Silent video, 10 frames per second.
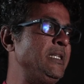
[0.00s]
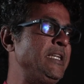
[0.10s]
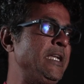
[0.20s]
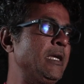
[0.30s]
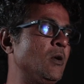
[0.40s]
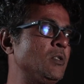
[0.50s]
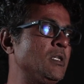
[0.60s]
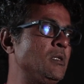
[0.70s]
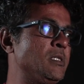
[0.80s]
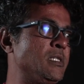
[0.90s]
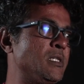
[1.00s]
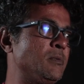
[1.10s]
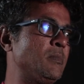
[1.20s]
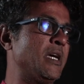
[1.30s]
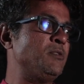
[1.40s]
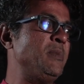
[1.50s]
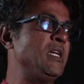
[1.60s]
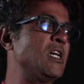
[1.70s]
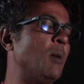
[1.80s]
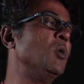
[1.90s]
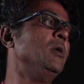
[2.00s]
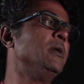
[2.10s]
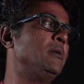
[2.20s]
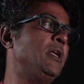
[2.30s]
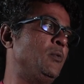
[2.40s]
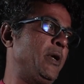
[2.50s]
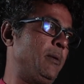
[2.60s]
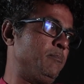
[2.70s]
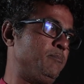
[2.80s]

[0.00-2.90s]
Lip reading: the ecological system as being coupled in a way.